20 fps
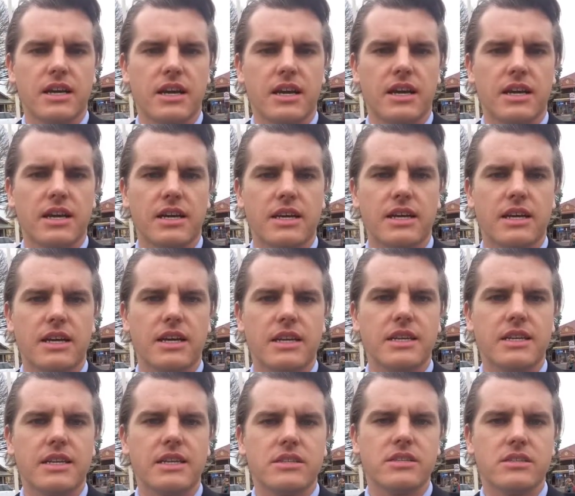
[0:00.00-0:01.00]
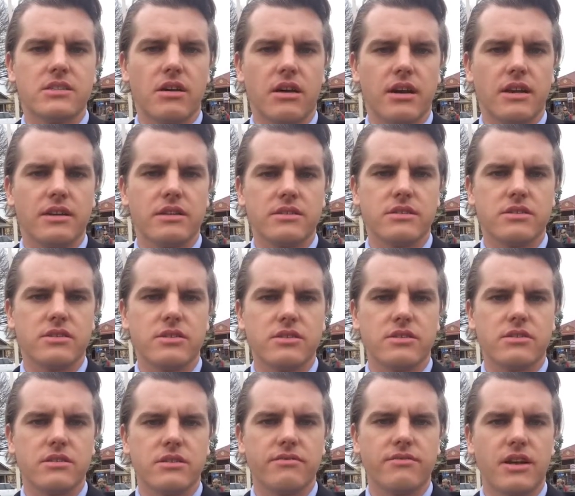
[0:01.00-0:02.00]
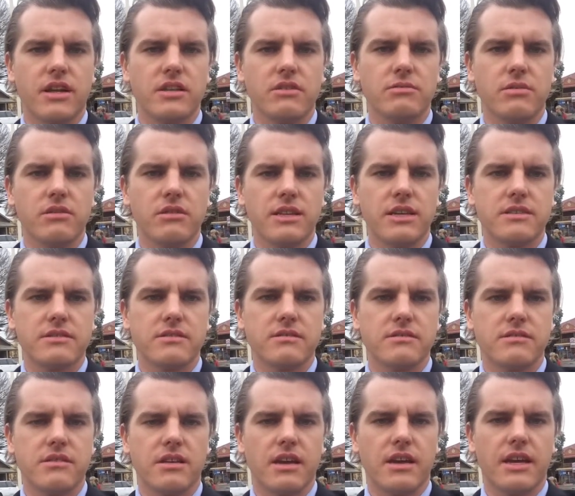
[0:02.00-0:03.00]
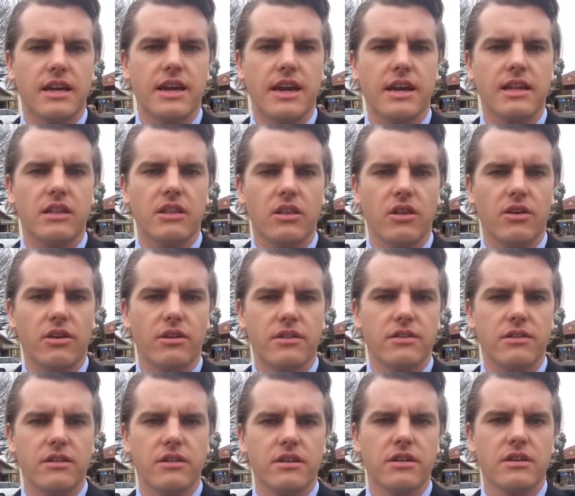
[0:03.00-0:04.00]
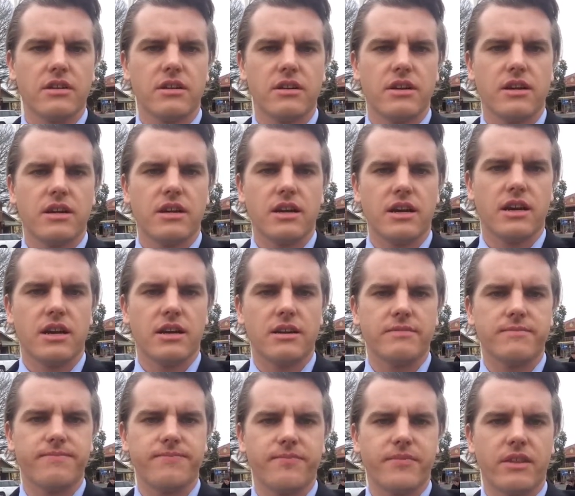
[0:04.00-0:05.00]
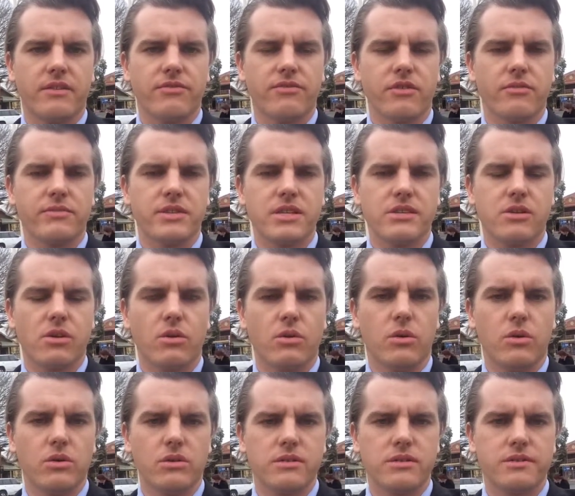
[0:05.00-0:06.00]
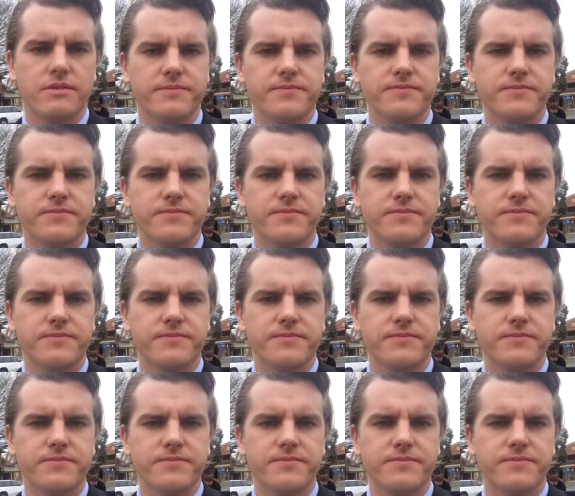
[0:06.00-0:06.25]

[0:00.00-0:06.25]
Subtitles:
an insight as to the valuable lessons that he had learnt from this course.